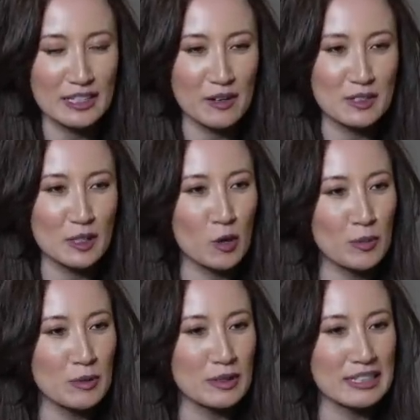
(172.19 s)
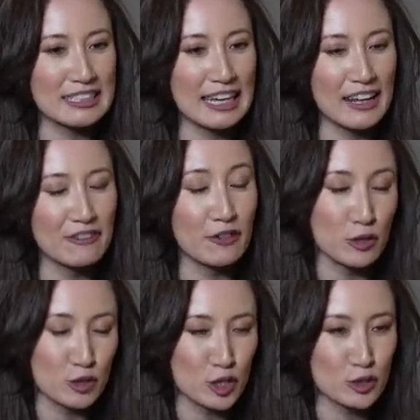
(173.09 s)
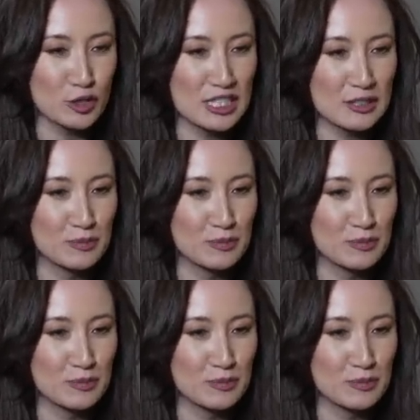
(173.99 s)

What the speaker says: and I was hoping we can get a photo shoot.